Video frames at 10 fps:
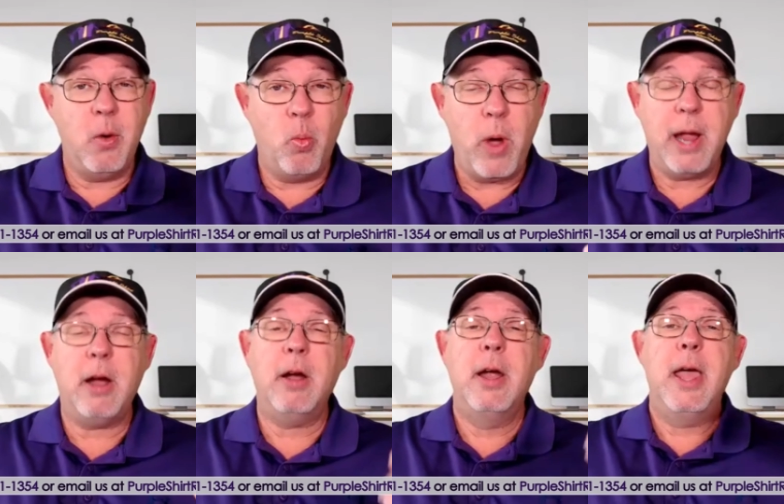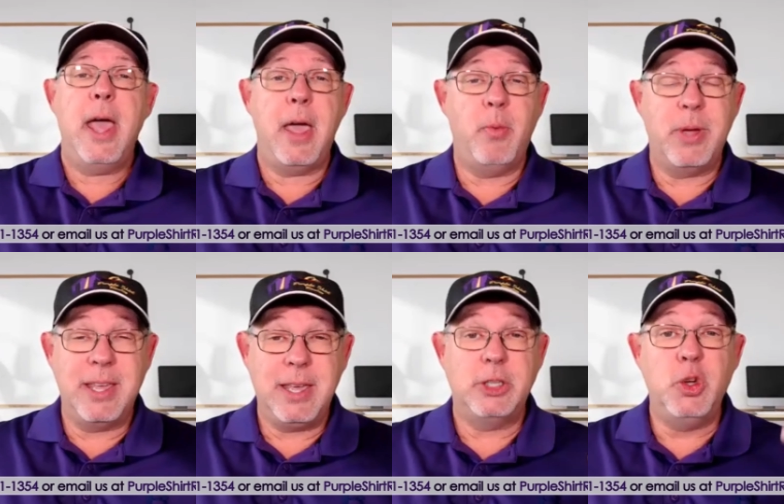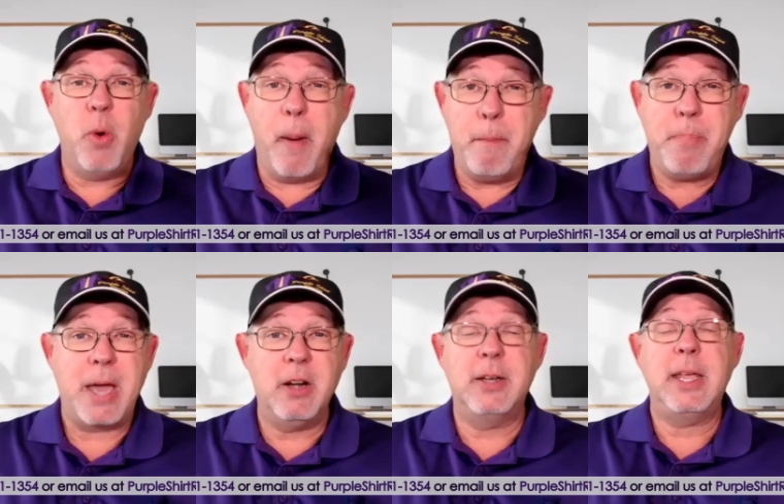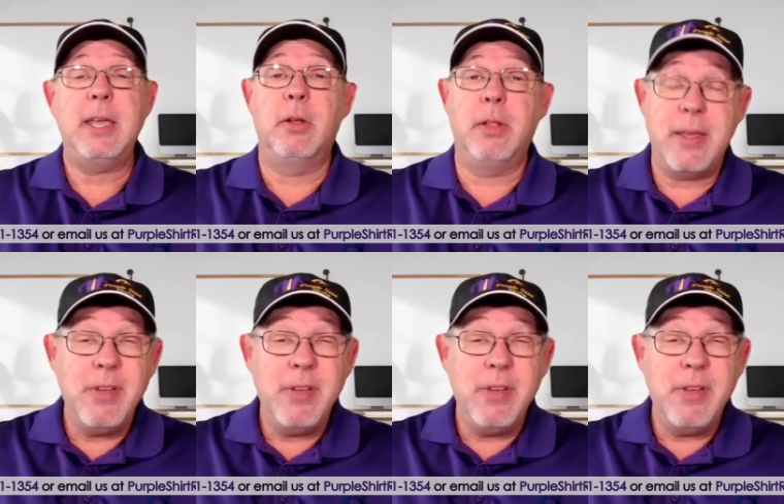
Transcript: and where and we can get you a better deal.